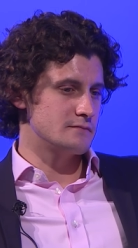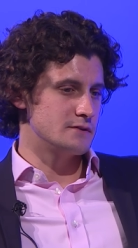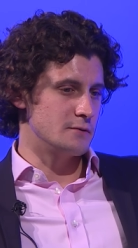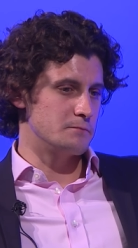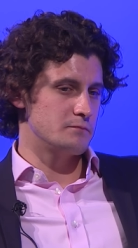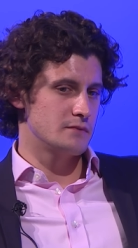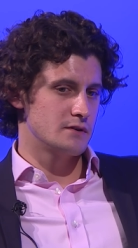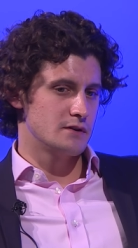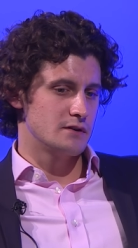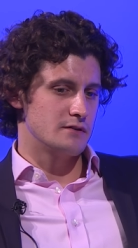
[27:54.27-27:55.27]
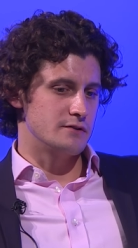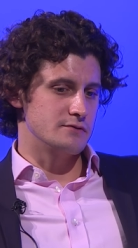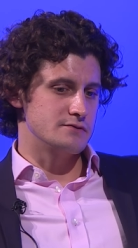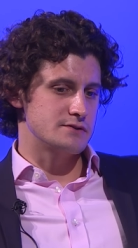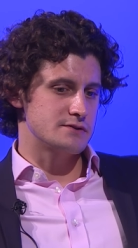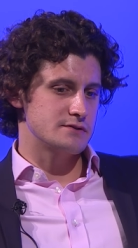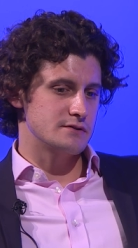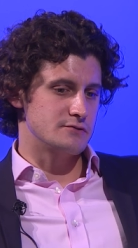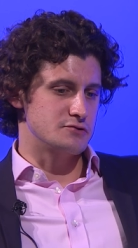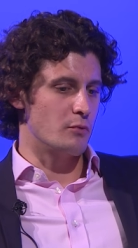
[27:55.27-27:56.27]
you know, there's,
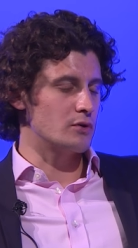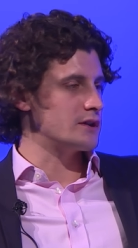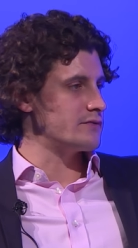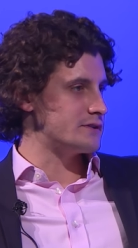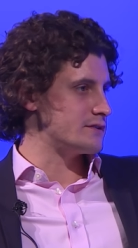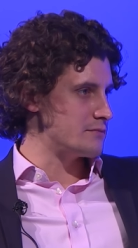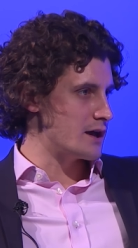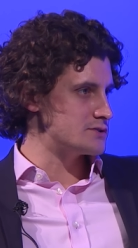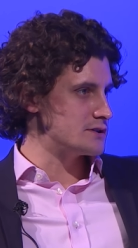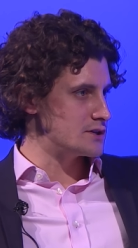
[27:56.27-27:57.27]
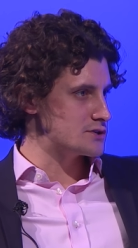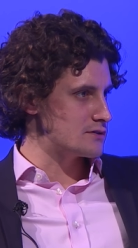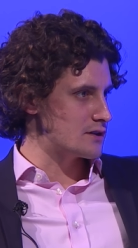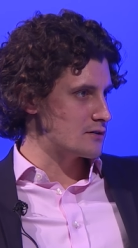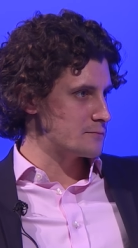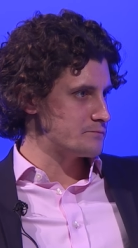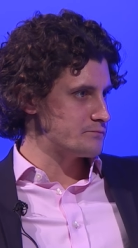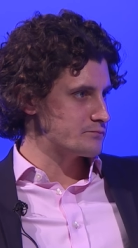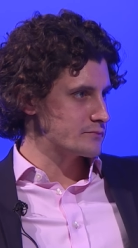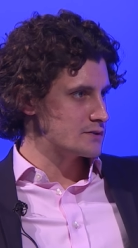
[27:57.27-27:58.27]
there's more left to the imagination there.
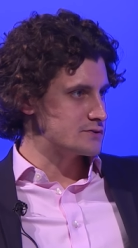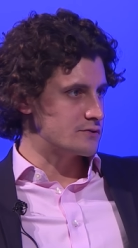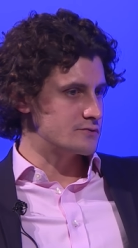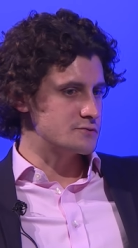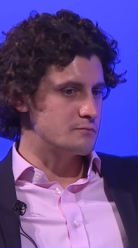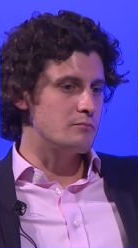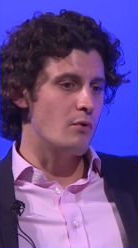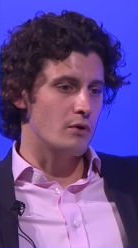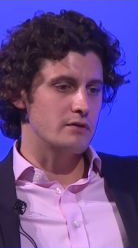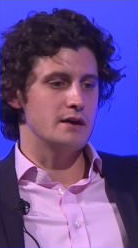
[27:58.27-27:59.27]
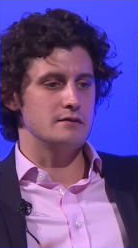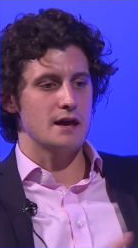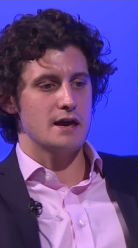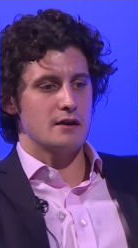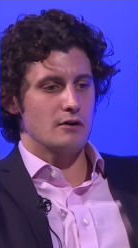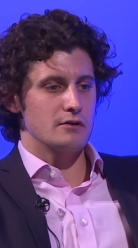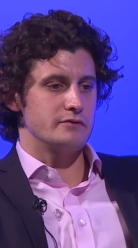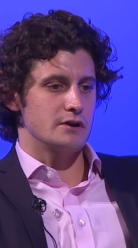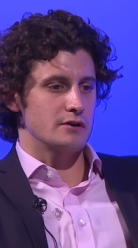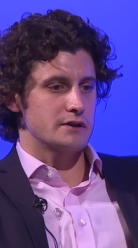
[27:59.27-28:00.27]
So there's more that AR and
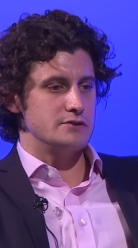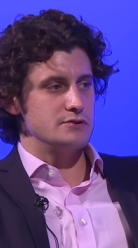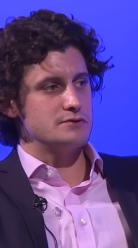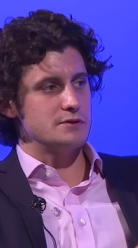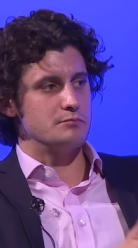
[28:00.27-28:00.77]
VR can do to